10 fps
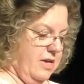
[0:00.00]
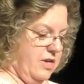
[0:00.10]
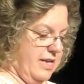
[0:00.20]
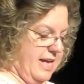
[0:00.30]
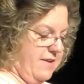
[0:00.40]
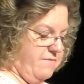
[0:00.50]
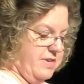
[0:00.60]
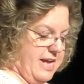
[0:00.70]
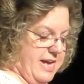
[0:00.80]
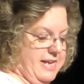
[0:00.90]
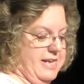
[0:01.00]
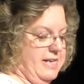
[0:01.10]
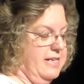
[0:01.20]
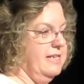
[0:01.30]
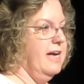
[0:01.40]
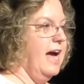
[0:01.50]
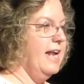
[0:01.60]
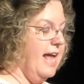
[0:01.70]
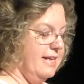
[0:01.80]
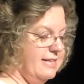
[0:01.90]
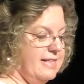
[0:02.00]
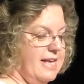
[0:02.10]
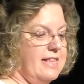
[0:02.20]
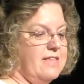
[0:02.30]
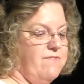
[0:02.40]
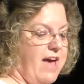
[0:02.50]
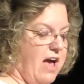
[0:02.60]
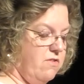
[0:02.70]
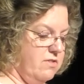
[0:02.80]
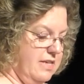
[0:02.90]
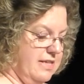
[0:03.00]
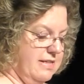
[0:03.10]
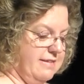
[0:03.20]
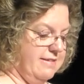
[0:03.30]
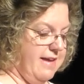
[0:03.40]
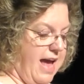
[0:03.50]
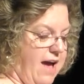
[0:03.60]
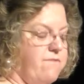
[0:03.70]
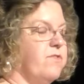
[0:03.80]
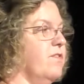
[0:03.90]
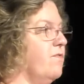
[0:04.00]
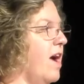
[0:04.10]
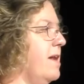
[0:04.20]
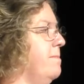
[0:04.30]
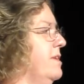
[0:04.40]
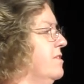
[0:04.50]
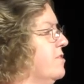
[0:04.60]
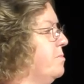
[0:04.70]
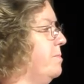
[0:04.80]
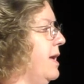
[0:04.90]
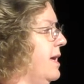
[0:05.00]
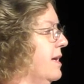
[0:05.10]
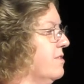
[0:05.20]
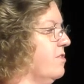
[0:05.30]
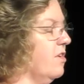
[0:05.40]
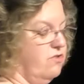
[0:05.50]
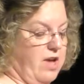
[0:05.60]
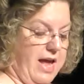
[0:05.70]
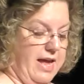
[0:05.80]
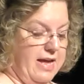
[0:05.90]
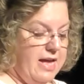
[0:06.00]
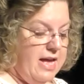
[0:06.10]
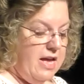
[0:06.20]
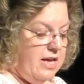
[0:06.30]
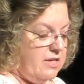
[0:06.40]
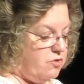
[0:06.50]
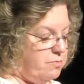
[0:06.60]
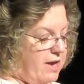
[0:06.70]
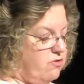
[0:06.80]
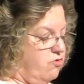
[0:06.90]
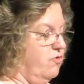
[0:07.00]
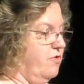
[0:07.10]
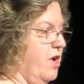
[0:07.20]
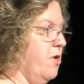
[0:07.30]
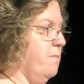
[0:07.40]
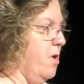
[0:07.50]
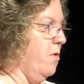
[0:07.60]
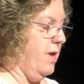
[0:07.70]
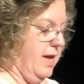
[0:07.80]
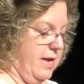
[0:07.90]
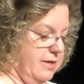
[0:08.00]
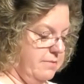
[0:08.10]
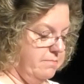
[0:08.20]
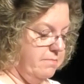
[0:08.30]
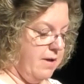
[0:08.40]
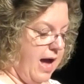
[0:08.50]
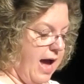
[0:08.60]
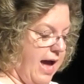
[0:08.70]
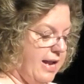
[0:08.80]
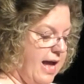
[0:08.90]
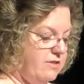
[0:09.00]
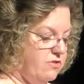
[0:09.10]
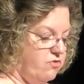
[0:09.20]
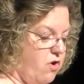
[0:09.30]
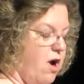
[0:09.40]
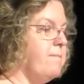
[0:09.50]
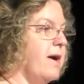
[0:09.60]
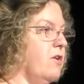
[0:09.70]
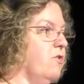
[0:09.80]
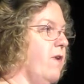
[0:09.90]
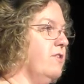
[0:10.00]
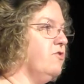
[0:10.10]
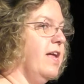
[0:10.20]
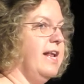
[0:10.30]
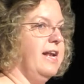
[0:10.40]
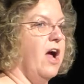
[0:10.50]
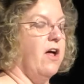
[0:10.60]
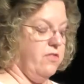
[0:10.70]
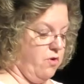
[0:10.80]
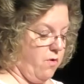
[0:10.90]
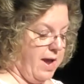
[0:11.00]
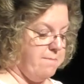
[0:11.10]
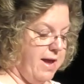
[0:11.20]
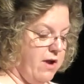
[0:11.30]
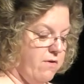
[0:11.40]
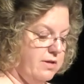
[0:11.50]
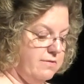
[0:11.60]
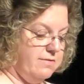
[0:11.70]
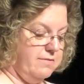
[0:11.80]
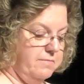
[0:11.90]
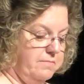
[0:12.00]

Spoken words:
Good evening. I'd like to thank the faculty and the staff for inviting me to speak at such a special ceremony. I'd like to start by congratulating all the grandparents,